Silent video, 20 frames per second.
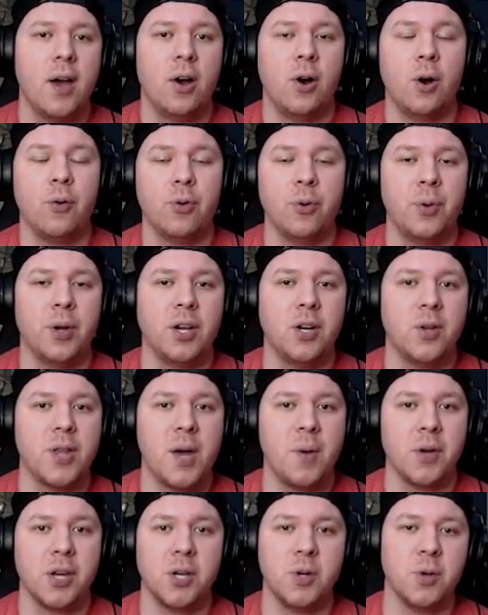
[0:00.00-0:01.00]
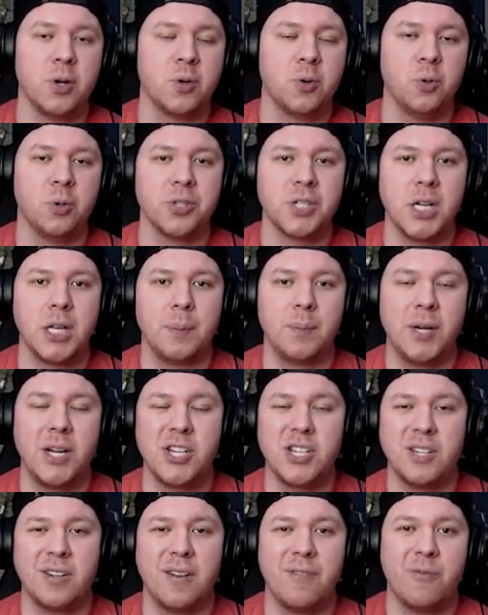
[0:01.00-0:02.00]
Hopefully we can do that. We can do a cool
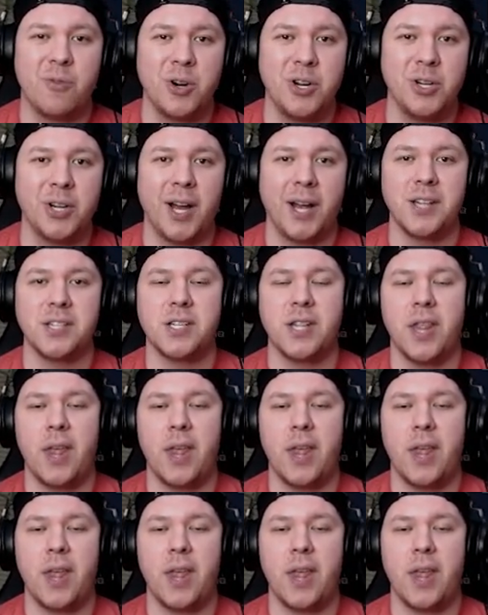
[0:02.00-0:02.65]
celebration for you guys